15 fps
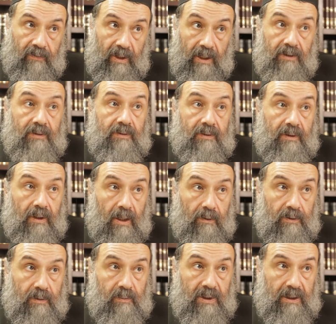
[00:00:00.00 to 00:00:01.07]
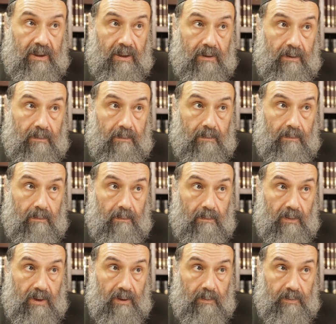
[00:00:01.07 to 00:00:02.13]
underground minyan
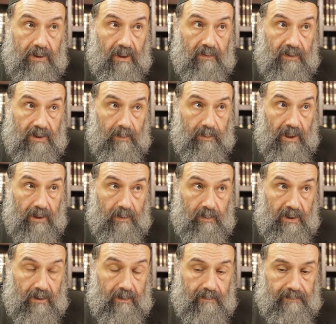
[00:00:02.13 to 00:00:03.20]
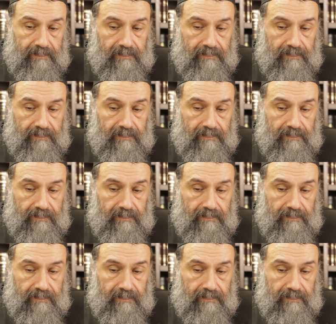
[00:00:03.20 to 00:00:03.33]
in a private apartment.